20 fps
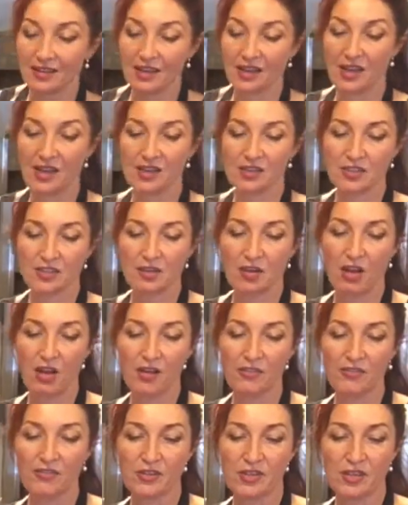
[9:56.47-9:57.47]
It has
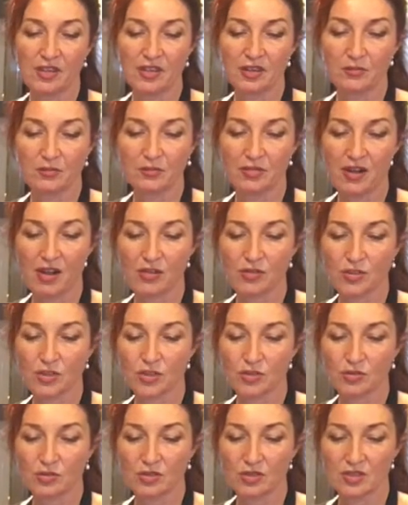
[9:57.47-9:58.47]
coffee, brown
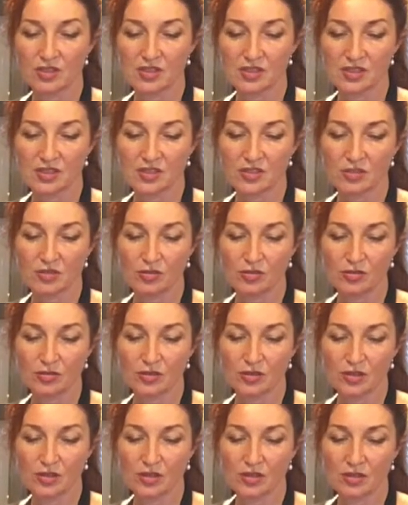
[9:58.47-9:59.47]
sugar, sea salt,
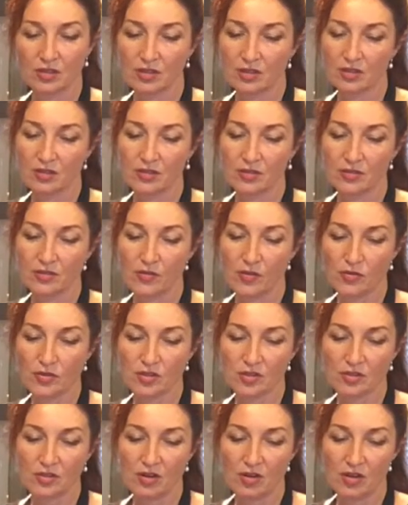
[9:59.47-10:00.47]

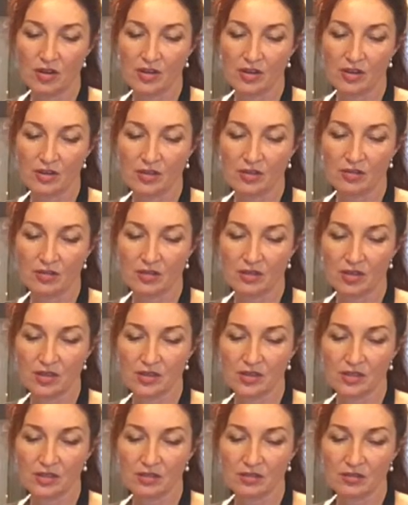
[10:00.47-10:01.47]
roasted garlic,
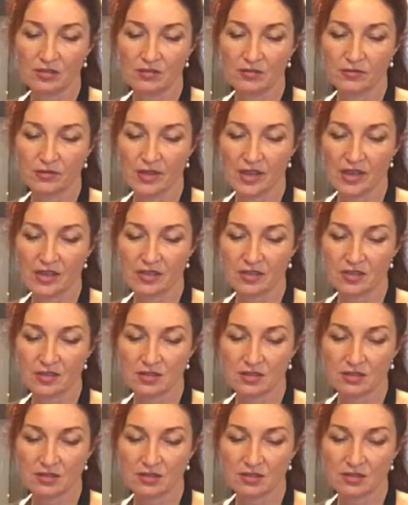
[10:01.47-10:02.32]
onion flakes,